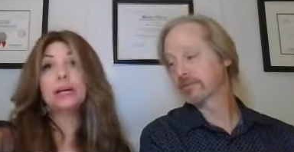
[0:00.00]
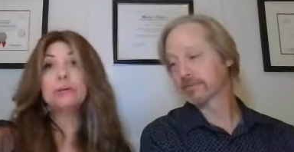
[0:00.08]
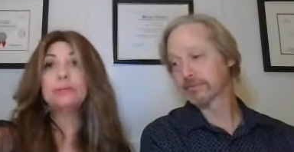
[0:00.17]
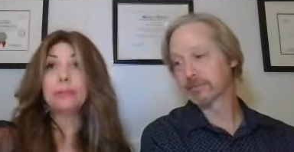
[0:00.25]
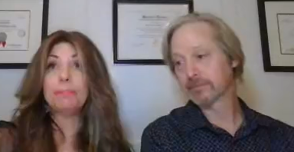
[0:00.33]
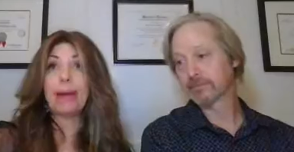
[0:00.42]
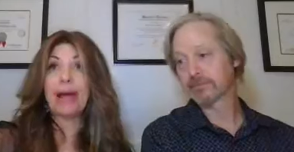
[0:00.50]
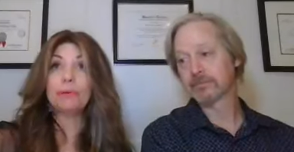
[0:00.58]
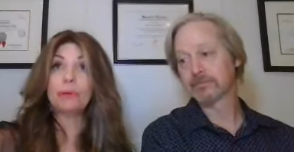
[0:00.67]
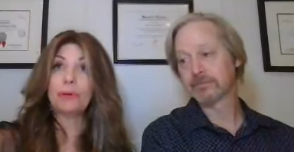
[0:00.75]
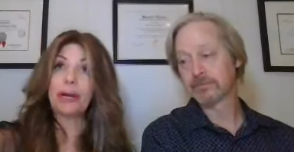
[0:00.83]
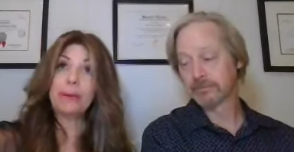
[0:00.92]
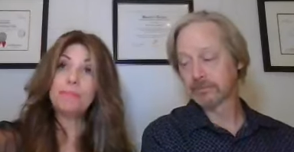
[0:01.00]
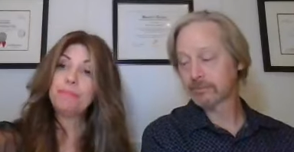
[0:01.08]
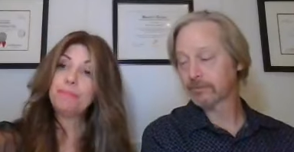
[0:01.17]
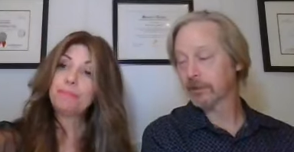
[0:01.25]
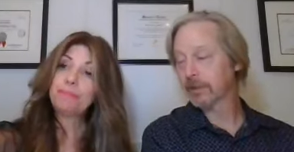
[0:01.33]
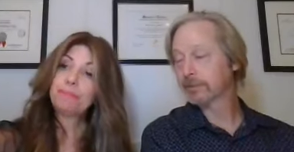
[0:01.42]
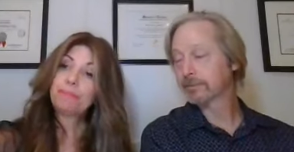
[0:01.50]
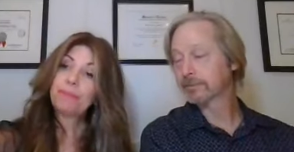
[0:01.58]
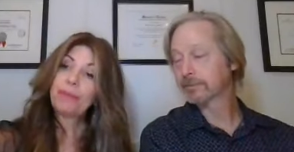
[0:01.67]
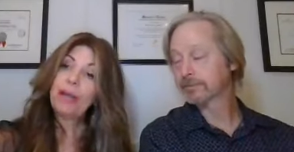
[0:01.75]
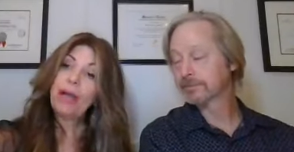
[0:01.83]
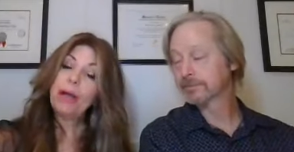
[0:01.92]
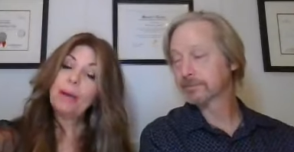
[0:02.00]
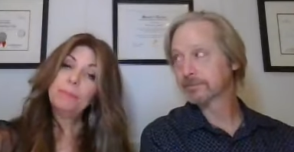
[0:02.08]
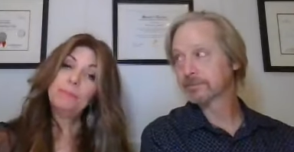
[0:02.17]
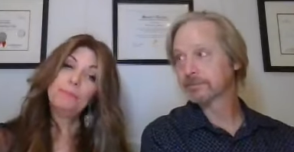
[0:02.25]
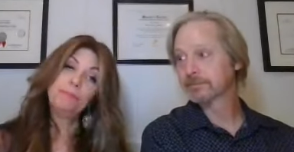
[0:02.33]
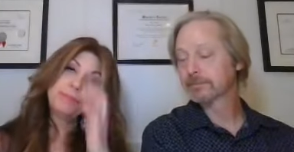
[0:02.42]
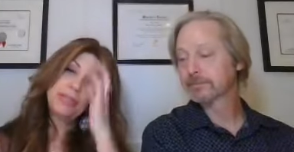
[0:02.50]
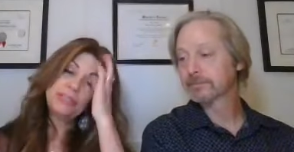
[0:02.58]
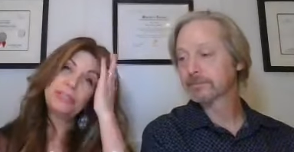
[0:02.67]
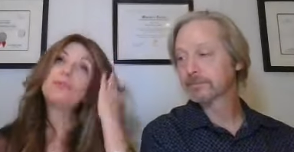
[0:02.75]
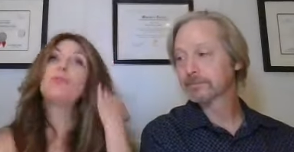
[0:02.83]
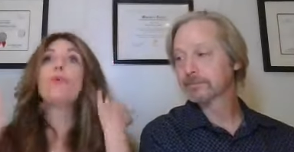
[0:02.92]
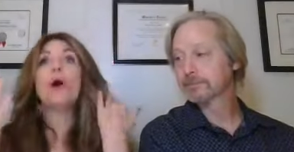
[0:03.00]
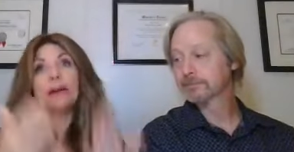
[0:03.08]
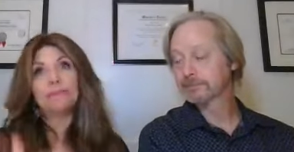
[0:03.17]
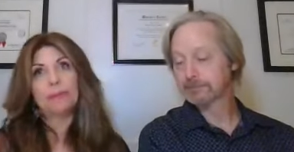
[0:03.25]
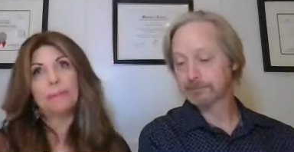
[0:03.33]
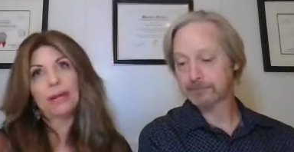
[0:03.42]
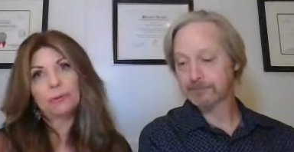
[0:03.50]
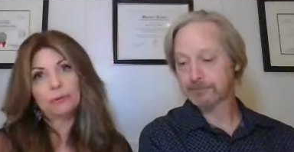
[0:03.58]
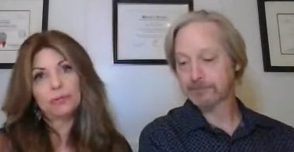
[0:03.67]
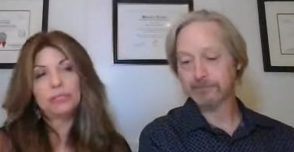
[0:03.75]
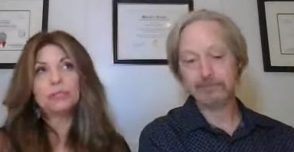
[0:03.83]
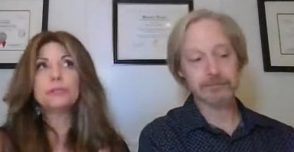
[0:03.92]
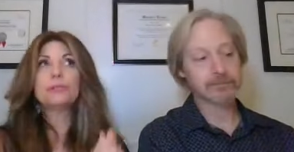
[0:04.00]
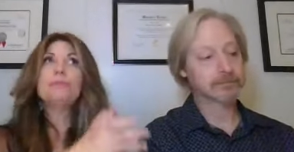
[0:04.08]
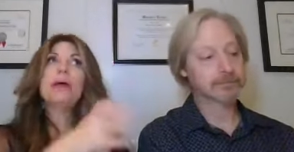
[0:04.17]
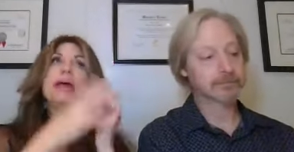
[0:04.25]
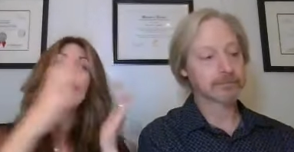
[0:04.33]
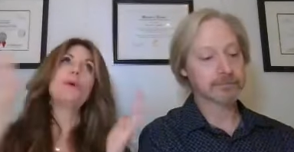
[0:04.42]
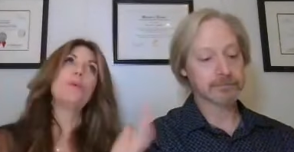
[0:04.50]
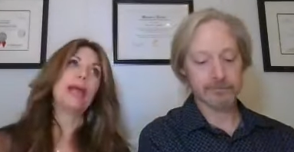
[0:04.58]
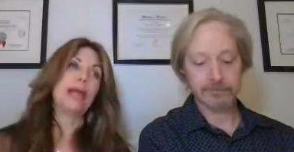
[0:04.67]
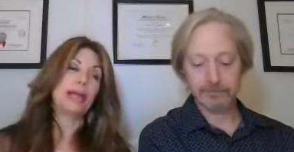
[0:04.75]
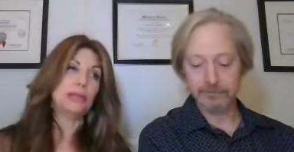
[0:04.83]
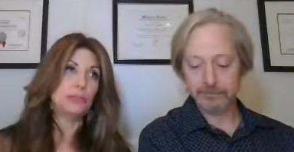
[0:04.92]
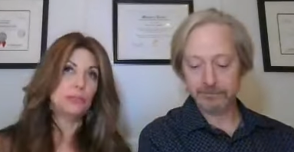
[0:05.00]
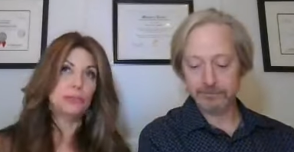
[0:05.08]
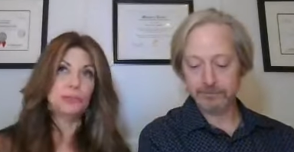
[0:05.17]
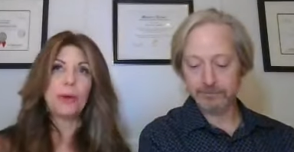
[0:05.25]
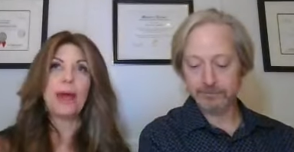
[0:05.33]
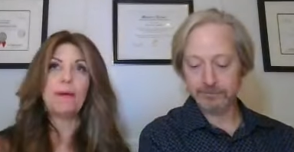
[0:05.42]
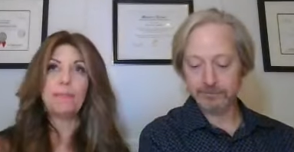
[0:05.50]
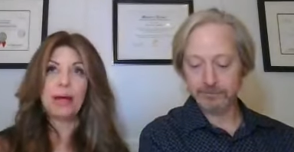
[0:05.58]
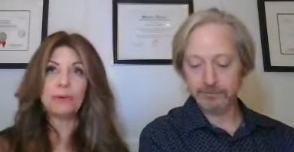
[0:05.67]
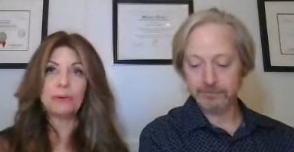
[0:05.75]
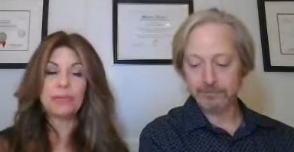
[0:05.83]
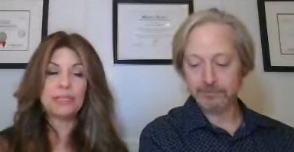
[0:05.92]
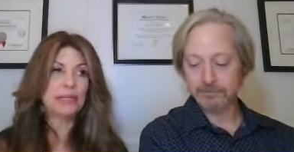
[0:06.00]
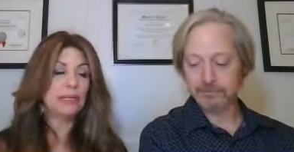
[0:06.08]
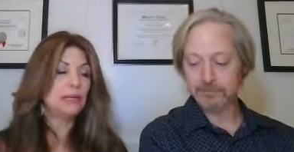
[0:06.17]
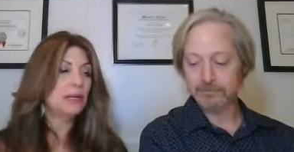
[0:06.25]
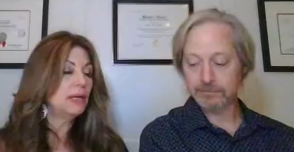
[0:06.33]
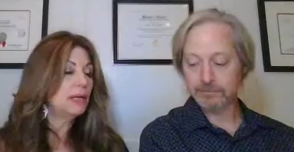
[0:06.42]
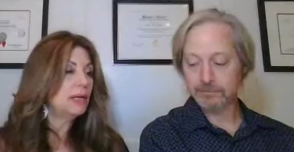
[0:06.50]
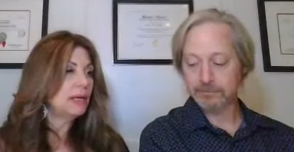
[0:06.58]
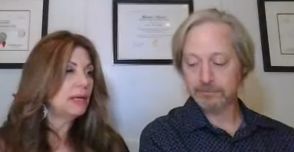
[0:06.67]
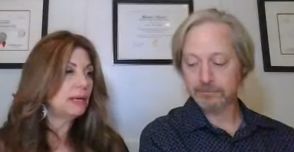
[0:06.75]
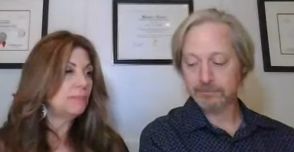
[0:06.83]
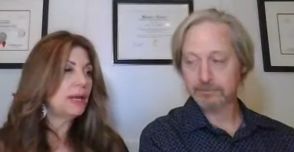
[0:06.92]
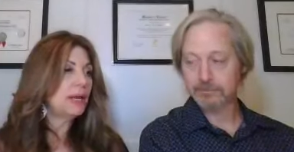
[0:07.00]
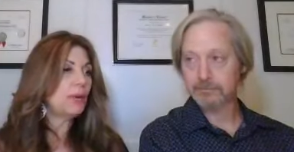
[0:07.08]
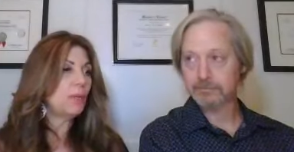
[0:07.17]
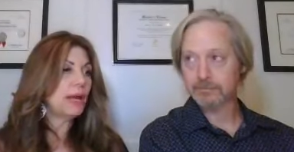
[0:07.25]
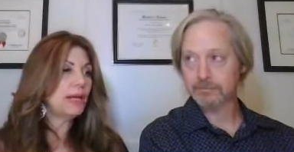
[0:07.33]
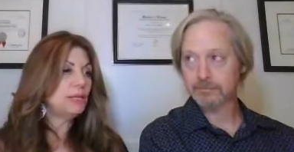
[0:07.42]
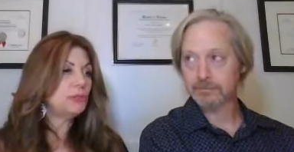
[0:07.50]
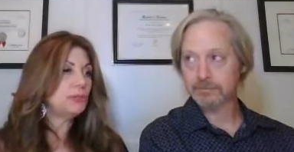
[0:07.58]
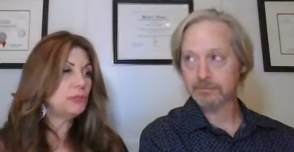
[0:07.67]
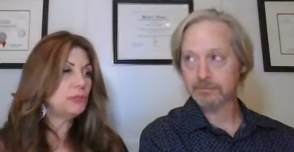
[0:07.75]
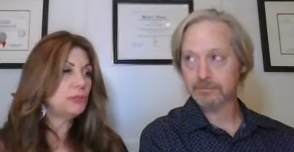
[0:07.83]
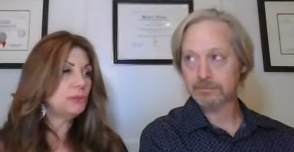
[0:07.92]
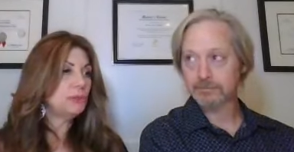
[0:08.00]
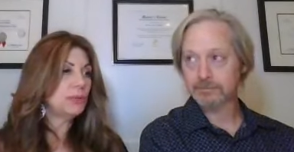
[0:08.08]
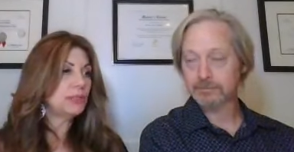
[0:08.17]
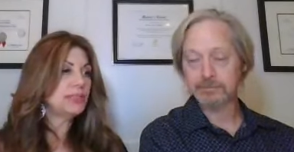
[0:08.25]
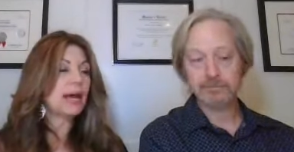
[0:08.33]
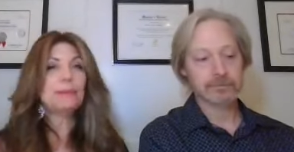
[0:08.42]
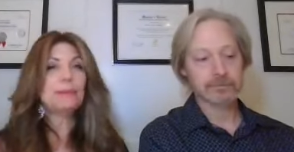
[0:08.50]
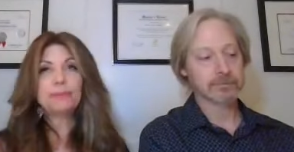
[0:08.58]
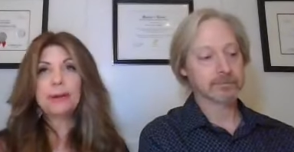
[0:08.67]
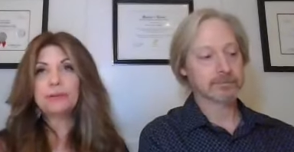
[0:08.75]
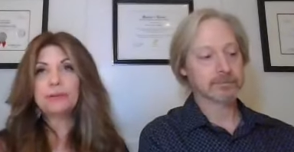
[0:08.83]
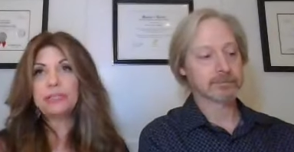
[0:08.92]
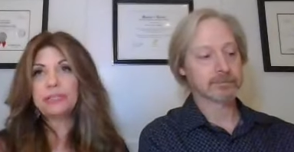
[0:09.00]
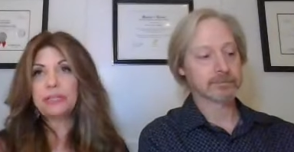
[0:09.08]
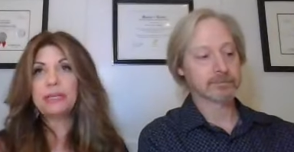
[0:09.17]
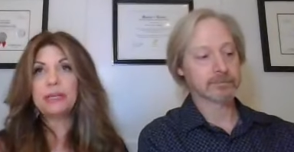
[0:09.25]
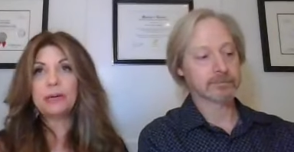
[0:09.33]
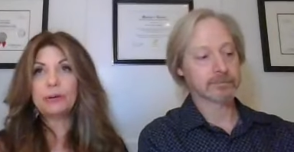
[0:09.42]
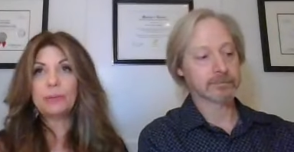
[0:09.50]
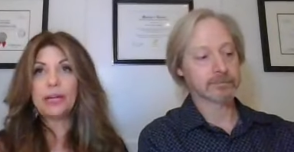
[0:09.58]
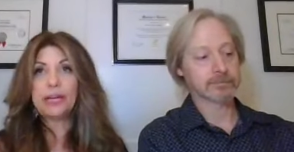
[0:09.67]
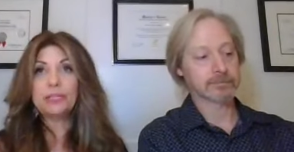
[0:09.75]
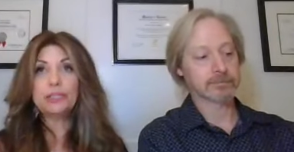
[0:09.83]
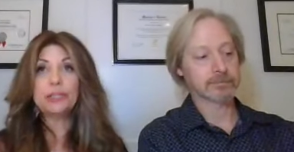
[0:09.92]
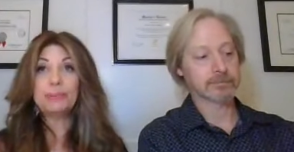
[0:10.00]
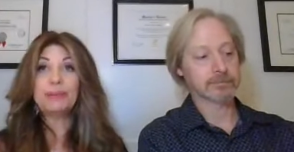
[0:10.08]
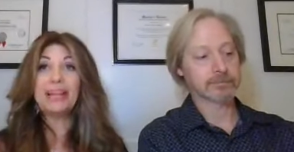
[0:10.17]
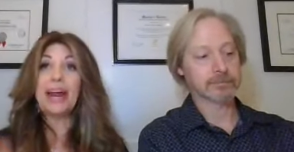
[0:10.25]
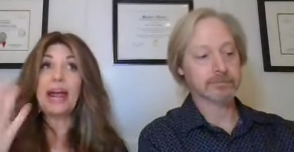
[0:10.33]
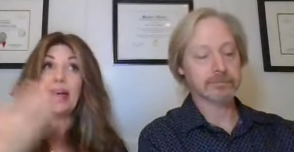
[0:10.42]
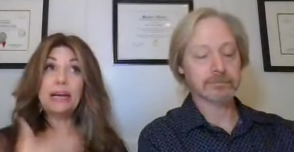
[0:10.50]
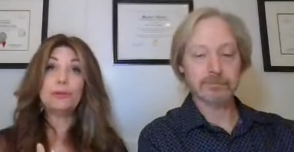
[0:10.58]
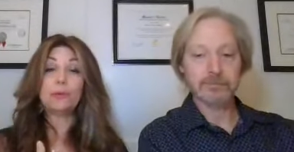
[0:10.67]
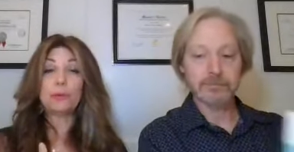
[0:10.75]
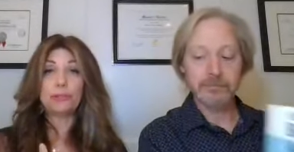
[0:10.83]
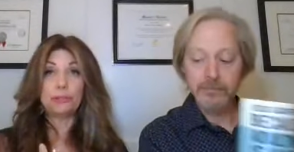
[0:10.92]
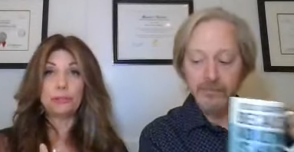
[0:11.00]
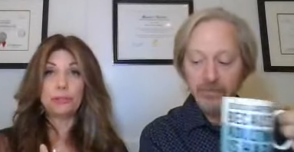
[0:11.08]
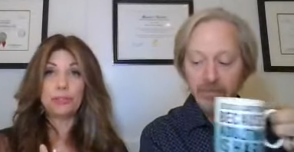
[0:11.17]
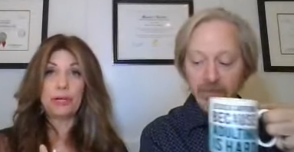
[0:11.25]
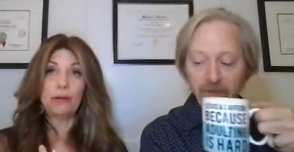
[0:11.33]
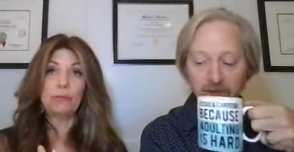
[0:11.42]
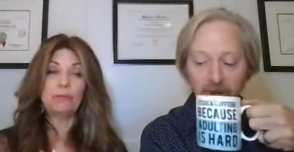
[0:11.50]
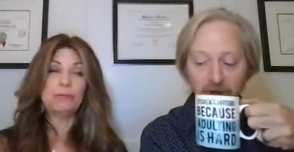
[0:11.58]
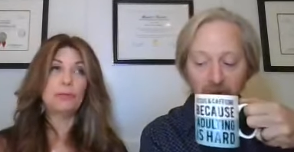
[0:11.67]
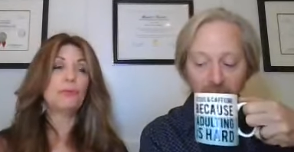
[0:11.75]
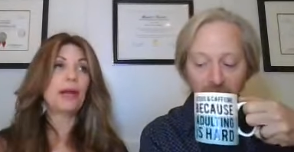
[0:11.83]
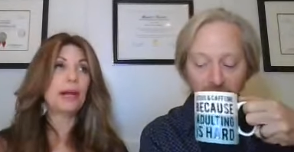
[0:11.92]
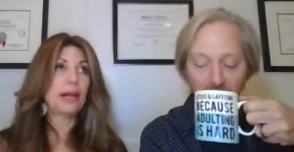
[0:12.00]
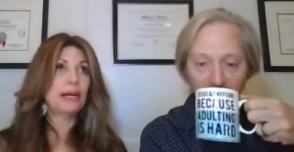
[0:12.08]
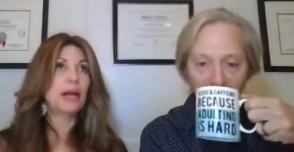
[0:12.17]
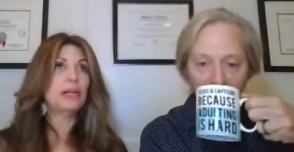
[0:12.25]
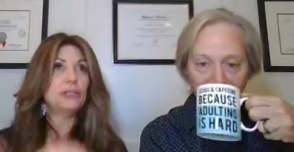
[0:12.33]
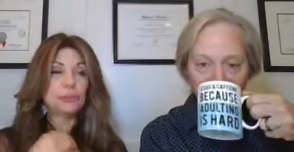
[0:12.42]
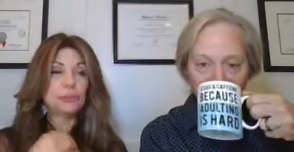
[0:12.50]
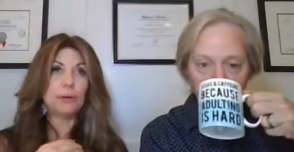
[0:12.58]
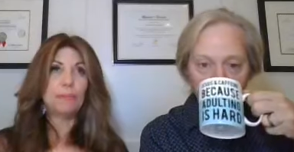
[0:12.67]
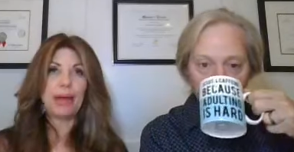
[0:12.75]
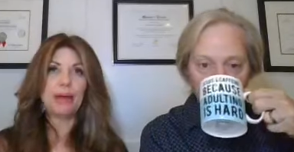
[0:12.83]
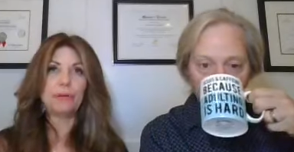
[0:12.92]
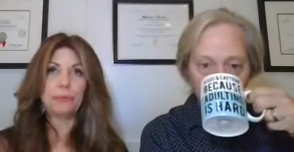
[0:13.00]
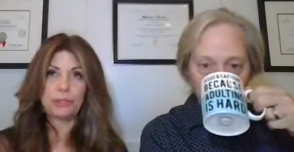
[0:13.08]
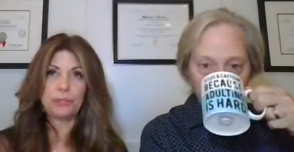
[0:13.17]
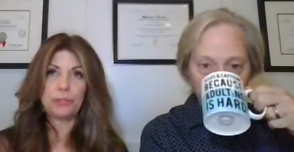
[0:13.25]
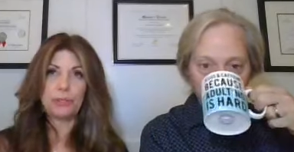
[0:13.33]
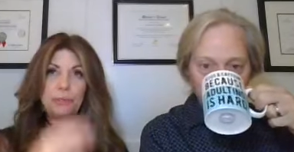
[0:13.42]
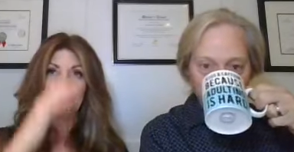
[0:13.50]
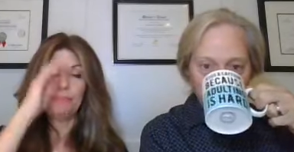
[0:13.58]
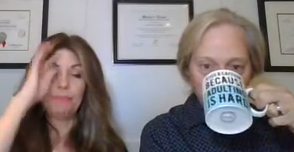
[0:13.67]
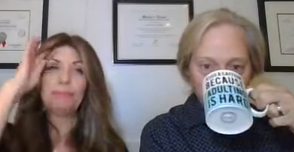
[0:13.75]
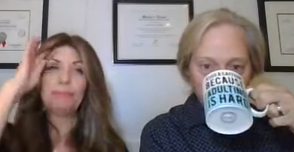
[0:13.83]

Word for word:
Speaker 1: no is a boundary. Right. Um, it's one of the boundaries. There's many ways to have boundaries, and uh, many ways to establish boundaries in a relationship and that and towards yourself to recognize your own boundaries too